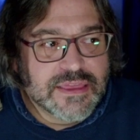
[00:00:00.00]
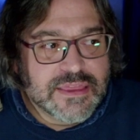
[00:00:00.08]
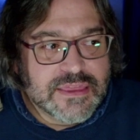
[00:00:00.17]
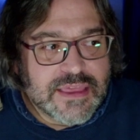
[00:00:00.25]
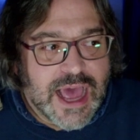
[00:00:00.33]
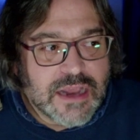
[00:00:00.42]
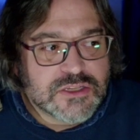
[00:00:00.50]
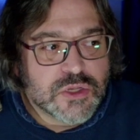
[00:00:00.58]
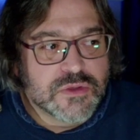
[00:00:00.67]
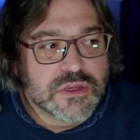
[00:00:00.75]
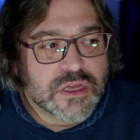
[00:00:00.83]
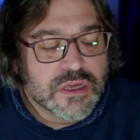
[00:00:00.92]
that, so
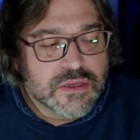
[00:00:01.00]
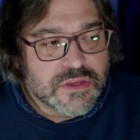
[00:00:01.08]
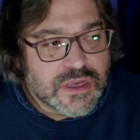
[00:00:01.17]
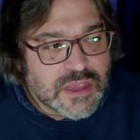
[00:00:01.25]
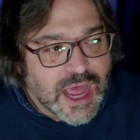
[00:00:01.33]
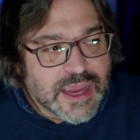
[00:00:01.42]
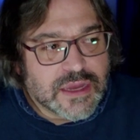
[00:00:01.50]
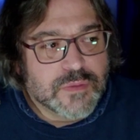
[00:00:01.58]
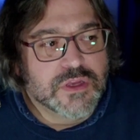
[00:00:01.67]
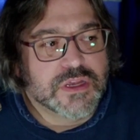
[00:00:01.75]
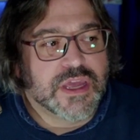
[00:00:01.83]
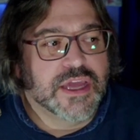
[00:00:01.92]
the client
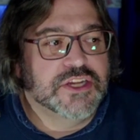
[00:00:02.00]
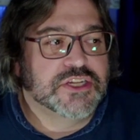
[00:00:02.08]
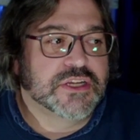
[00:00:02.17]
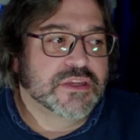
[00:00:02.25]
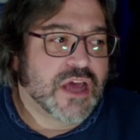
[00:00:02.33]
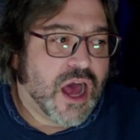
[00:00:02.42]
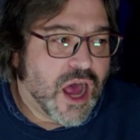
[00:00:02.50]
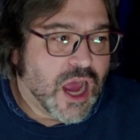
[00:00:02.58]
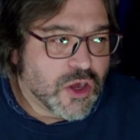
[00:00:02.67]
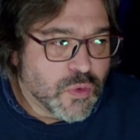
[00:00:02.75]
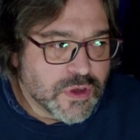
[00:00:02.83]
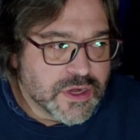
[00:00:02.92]
communication, the
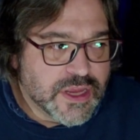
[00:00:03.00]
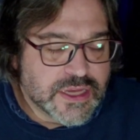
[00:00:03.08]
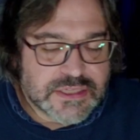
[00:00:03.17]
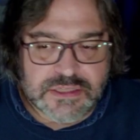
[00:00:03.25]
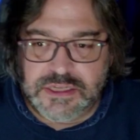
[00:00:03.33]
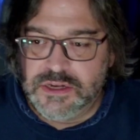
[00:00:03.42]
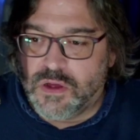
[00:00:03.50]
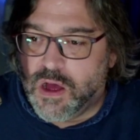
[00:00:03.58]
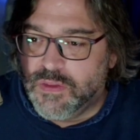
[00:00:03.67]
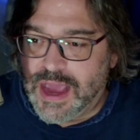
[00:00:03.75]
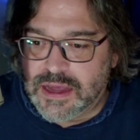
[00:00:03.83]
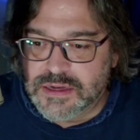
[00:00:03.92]
awkwardness,
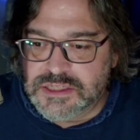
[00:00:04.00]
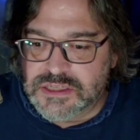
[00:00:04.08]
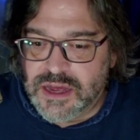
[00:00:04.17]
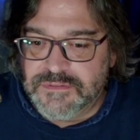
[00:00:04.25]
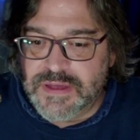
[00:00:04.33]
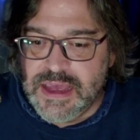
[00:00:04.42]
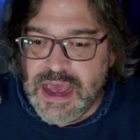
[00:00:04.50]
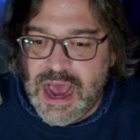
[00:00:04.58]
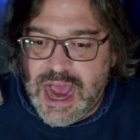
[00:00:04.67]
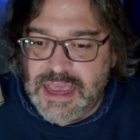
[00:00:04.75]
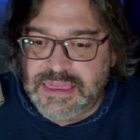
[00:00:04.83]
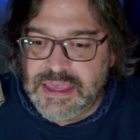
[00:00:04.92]
all that kind of stuff,
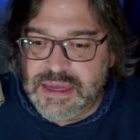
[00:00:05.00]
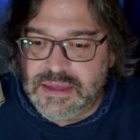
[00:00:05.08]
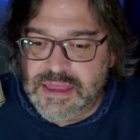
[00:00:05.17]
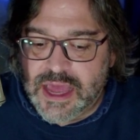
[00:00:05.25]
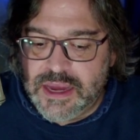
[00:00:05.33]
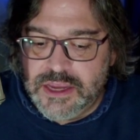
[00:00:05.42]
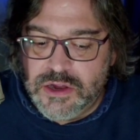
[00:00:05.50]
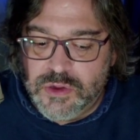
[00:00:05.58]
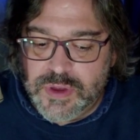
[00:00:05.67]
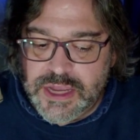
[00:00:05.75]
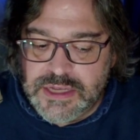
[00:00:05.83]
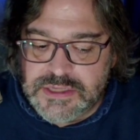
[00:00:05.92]
I think that,
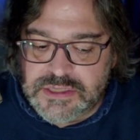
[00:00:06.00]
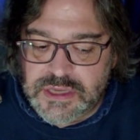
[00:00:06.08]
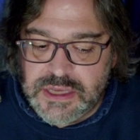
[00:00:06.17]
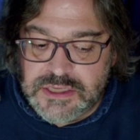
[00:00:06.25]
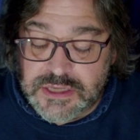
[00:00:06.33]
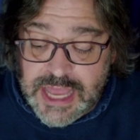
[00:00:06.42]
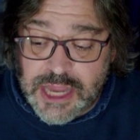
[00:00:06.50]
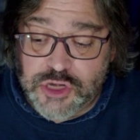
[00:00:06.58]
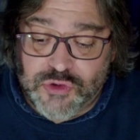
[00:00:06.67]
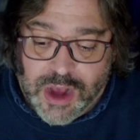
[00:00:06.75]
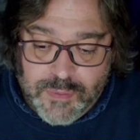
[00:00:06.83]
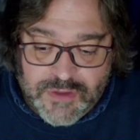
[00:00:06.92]
is again,
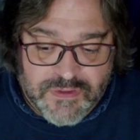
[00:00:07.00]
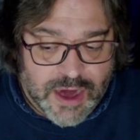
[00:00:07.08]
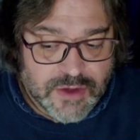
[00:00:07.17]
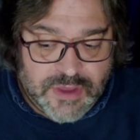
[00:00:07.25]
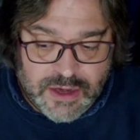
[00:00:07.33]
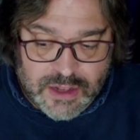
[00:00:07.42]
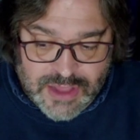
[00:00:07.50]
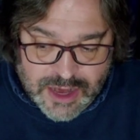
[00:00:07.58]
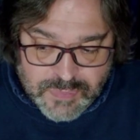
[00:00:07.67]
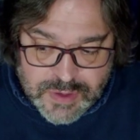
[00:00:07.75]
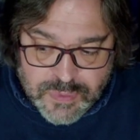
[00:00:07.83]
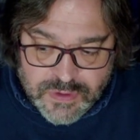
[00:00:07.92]
trial by fire that a lot
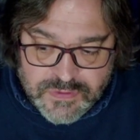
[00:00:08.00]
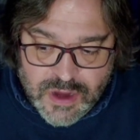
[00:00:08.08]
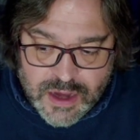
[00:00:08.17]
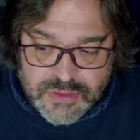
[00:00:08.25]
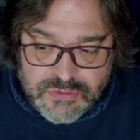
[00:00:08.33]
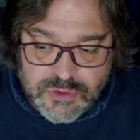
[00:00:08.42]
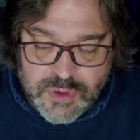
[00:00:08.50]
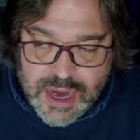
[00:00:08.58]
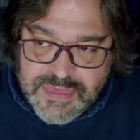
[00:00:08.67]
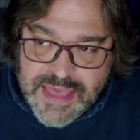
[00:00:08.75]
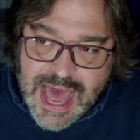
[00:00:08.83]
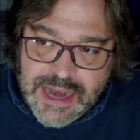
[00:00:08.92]
of people have gone through.
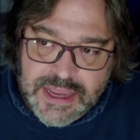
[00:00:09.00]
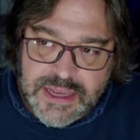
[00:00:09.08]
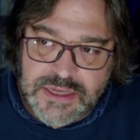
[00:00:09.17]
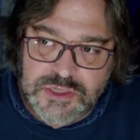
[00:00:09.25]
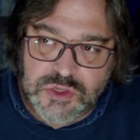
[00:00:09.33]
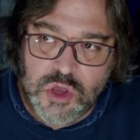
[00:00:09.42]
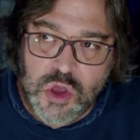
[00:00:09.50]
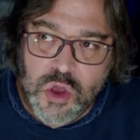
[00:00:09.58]
And that is